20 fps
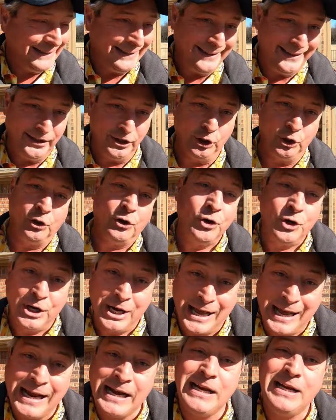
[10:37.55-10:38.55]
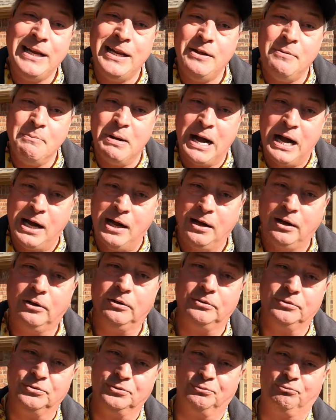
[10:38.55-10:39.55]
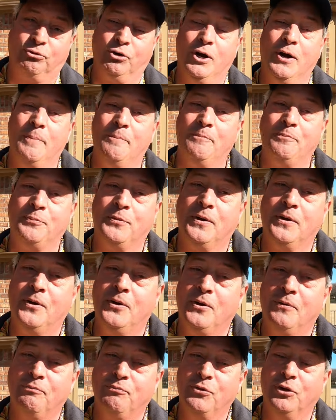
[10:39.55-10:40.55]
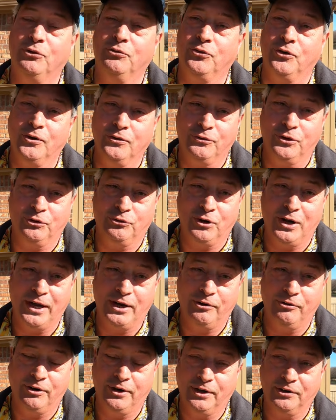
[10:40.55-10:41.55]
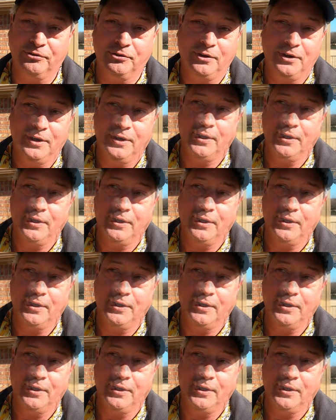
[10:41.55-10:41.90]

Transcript: here, ninety miles from the service address.